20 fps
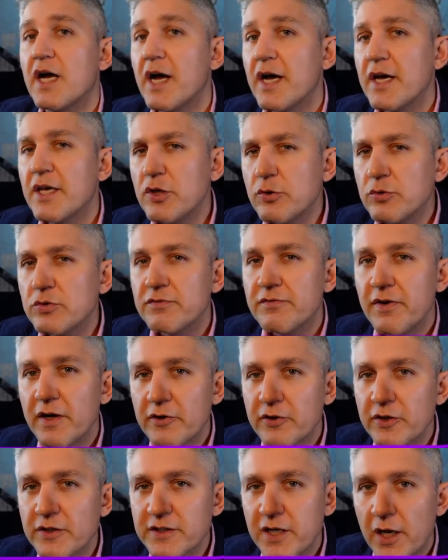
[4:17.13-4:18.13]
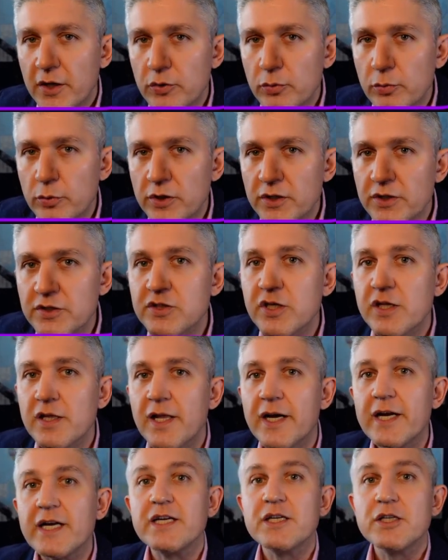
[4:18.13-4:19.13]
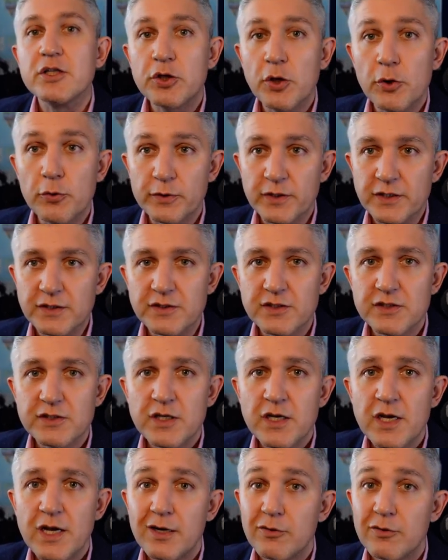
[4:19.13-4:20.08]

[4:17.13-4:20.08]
I used various other words like tokens,